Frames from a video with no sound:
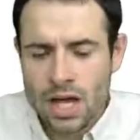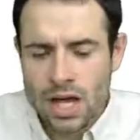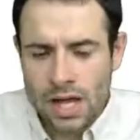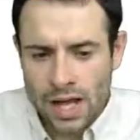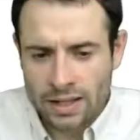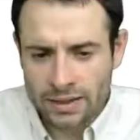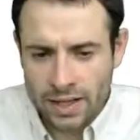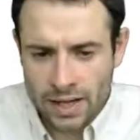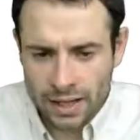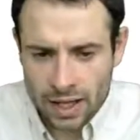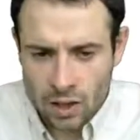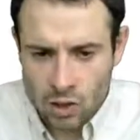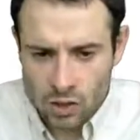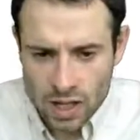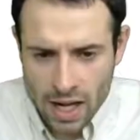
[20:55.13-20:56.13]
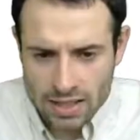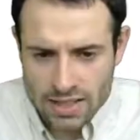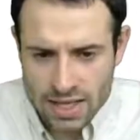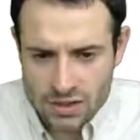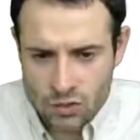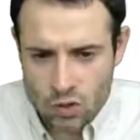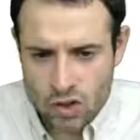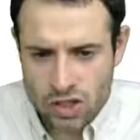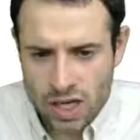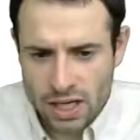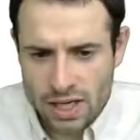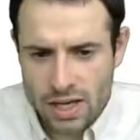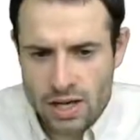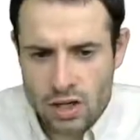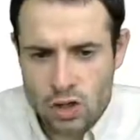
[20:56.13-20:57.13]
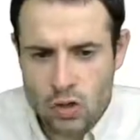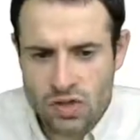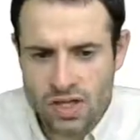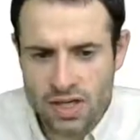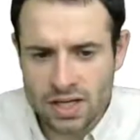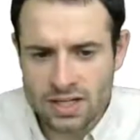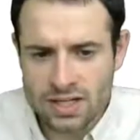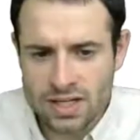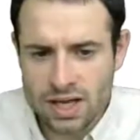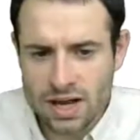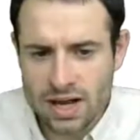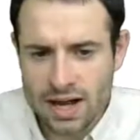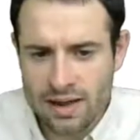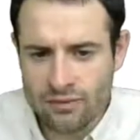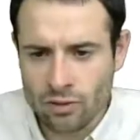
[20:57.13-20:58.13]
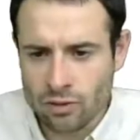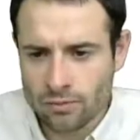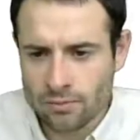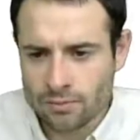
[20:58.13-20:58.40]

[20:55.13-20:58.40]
And then I can look at the associated utility level.